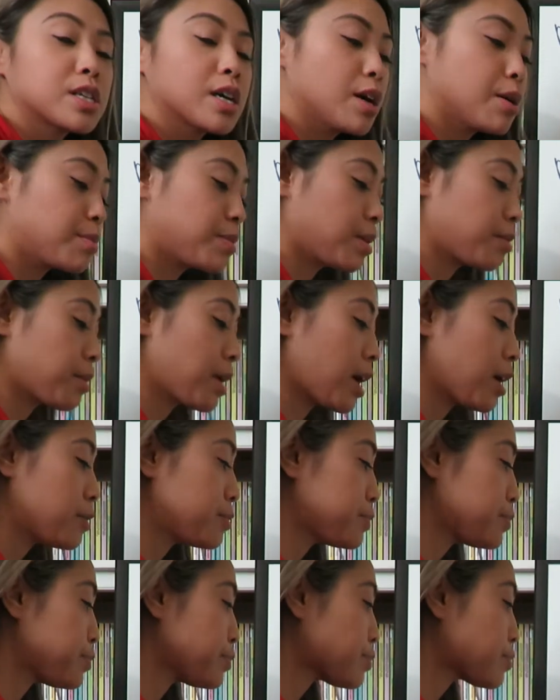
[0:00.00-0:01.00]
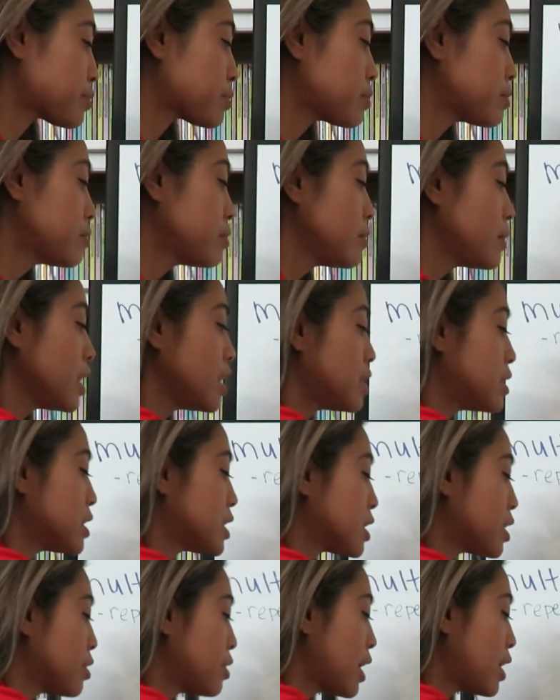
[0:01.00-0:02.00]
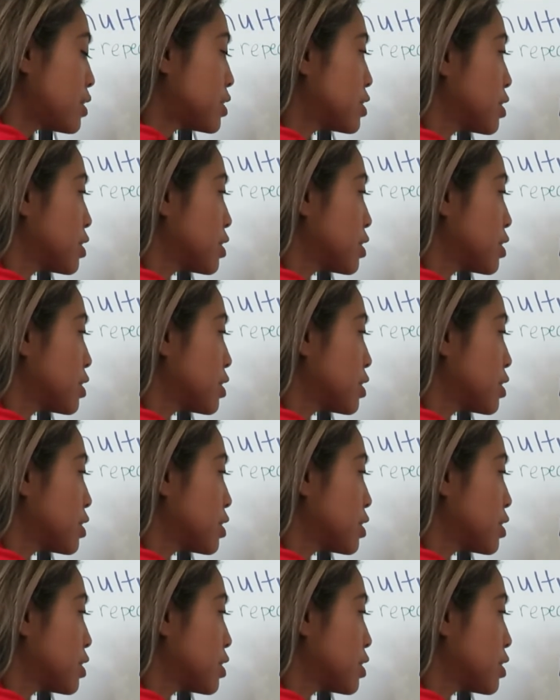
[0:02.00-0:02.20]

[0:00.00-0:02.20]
to help them count. And so our